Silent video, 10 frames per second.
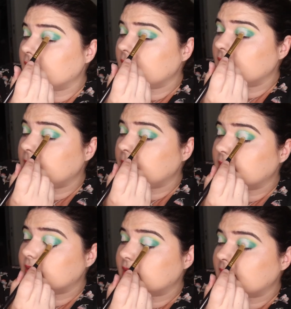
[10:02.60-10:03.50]
I hope you
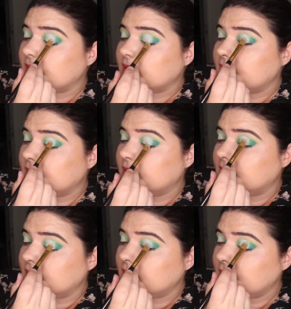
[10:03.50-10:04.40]
understand.
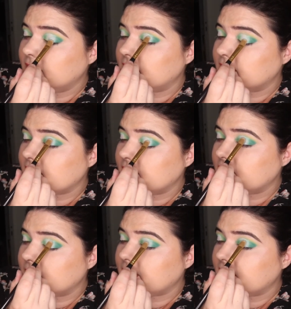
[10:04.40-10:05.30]
Who can say
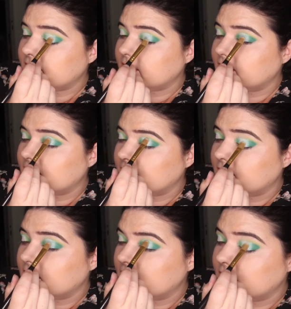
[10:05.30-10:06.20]
no to pets?
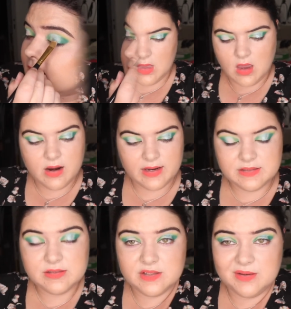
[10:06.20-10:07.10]
Alright,
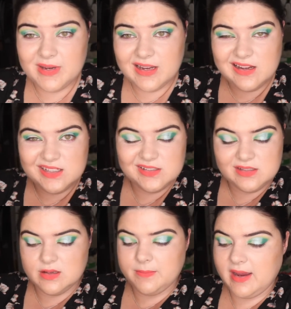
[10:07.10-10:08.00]
so sorry, my card
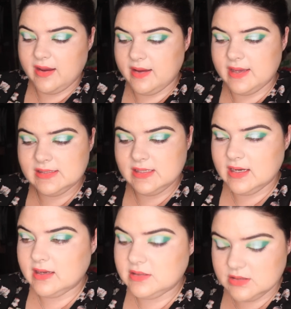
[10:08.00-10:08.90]
just, my S D
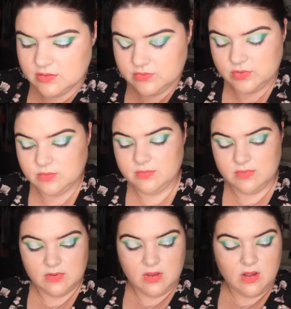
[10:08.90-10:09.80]
card just got full.
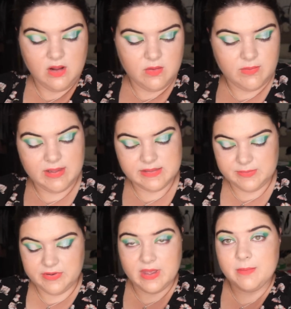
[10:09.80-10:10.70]
I was
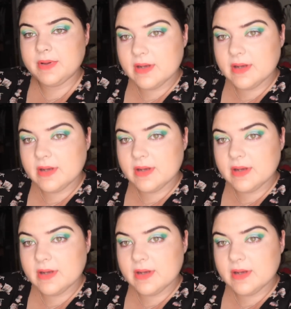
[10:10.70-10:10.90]
in the middle of that.